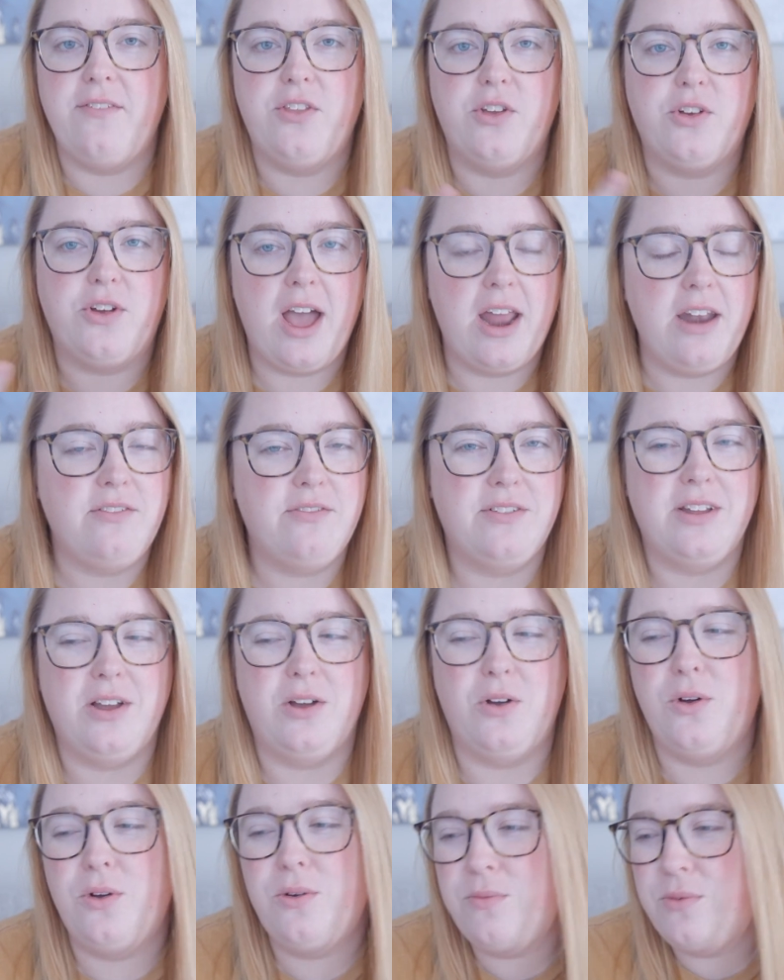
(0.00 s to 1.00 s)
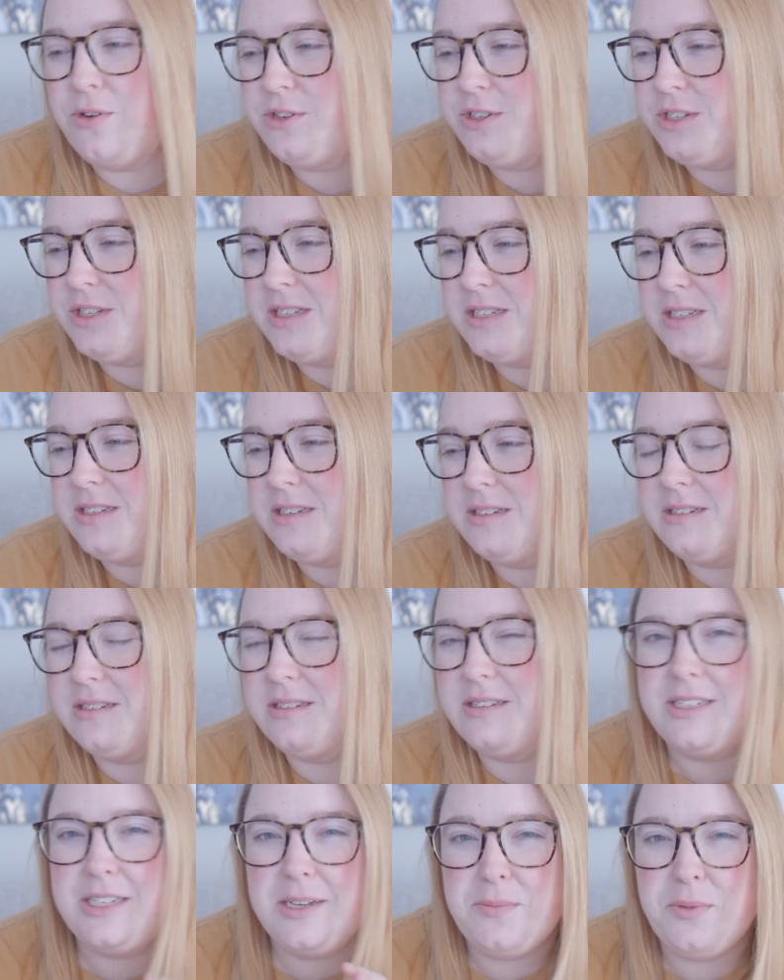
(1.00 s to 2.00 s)
They're kind of almost
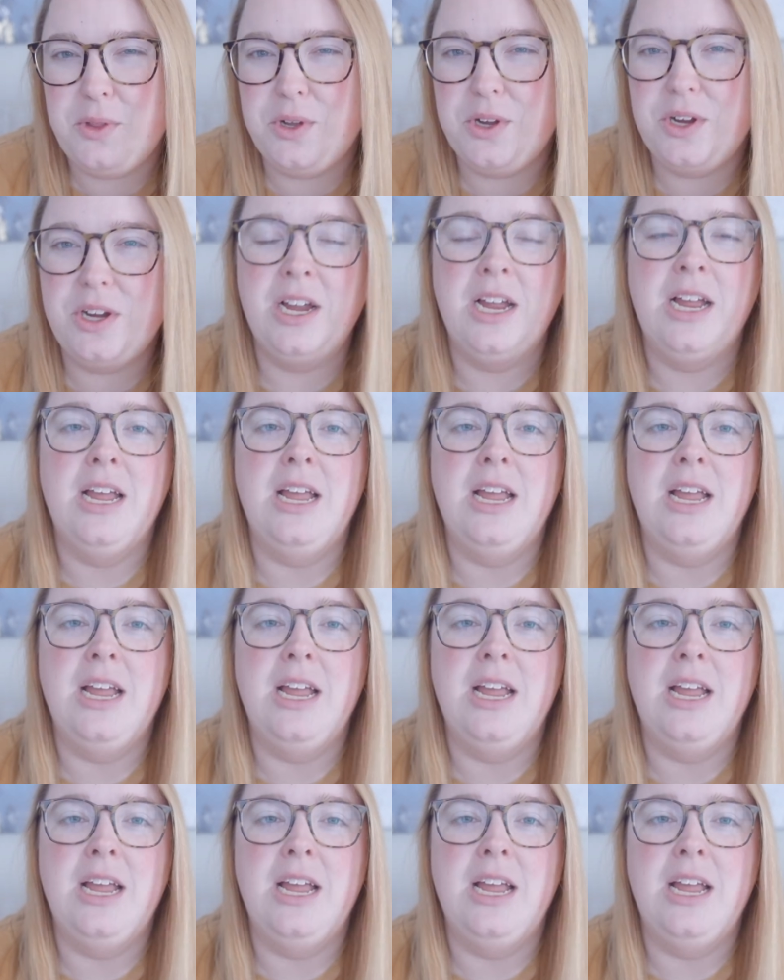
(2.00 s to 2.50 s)
similar